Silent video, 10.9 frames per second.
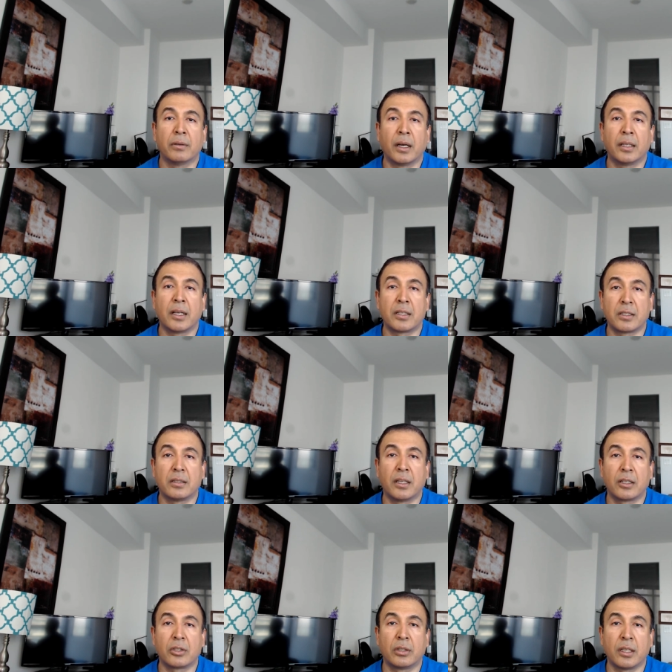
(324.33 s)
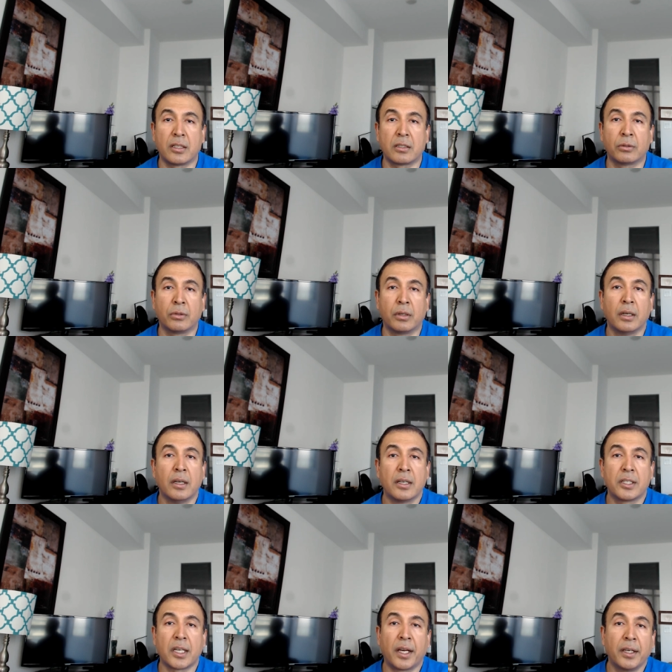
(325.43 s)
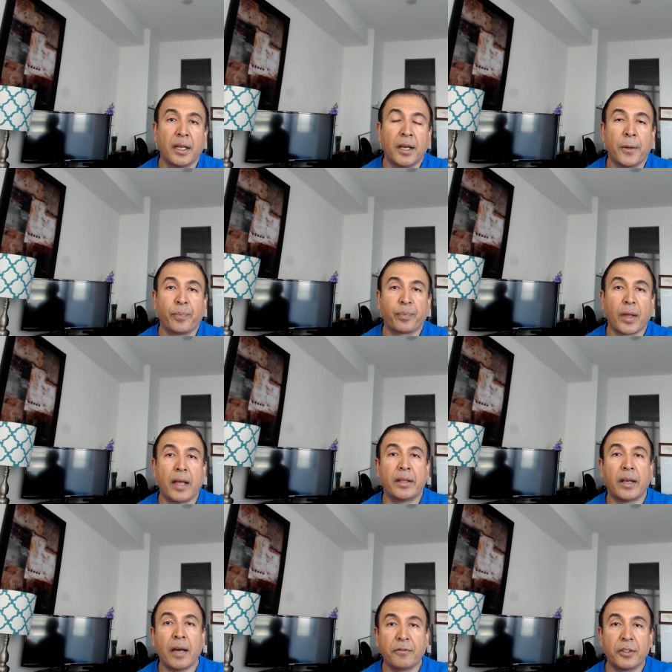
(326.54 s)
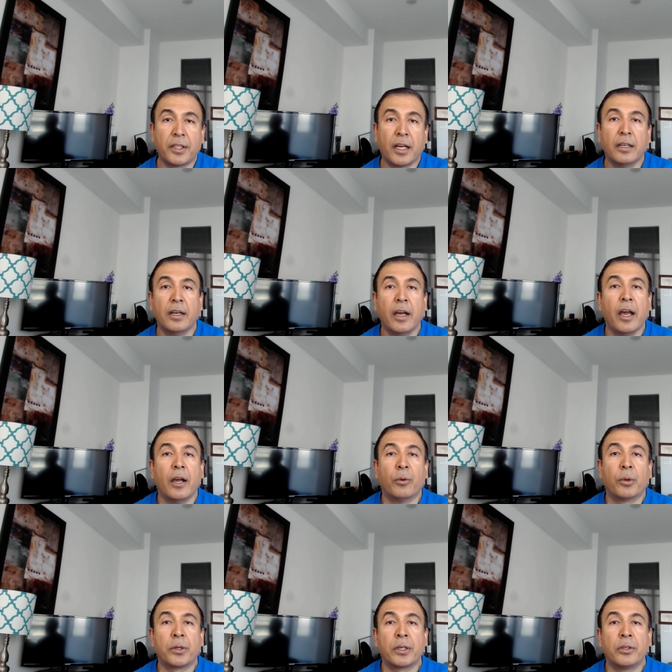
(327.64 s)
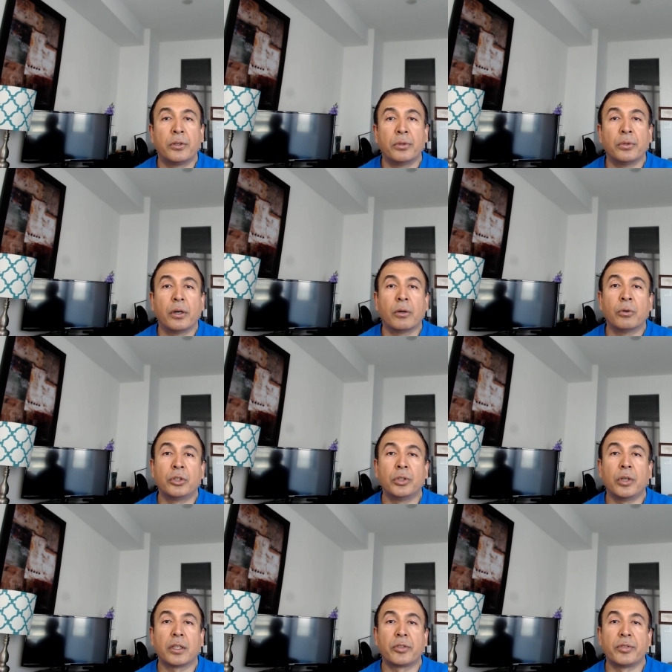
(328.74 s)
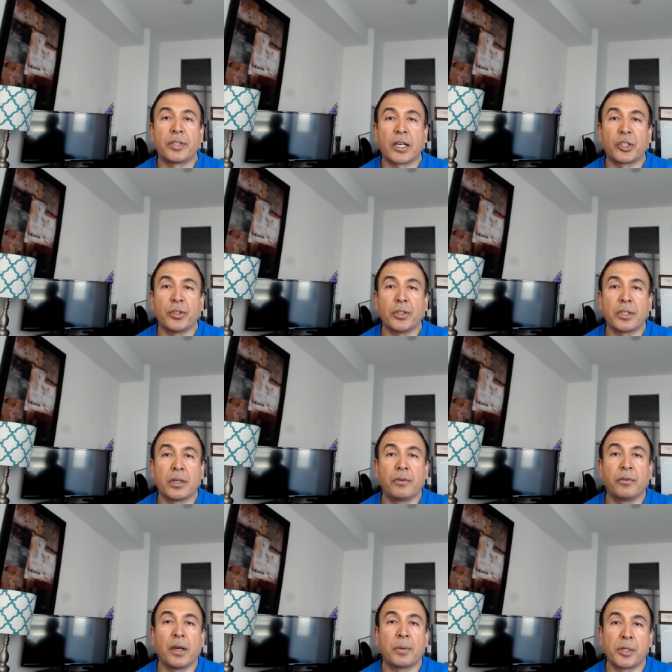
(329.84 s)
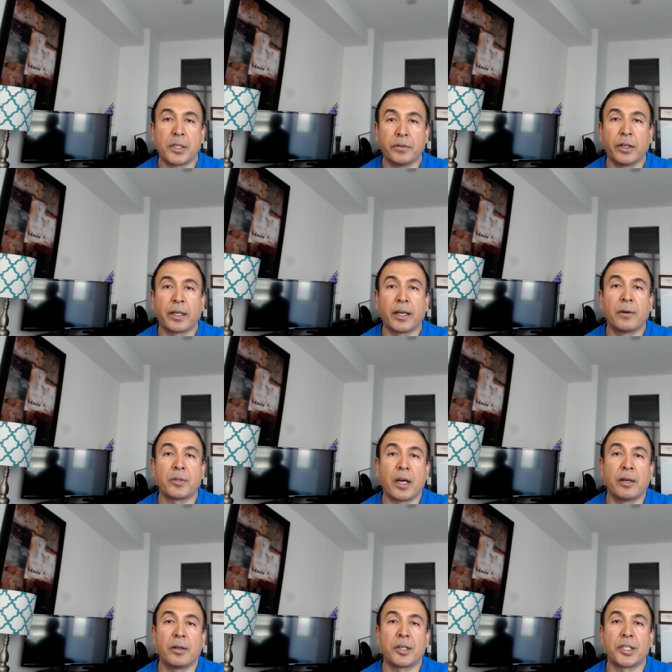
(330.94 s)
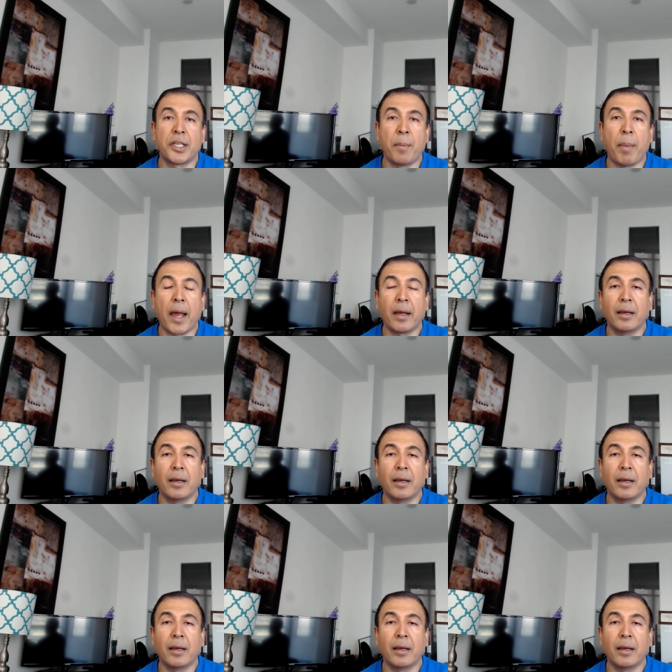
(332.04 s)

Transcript: that's a good sign. And then after that, what you can do, go through all the transactions. If you have several accounts under same bank,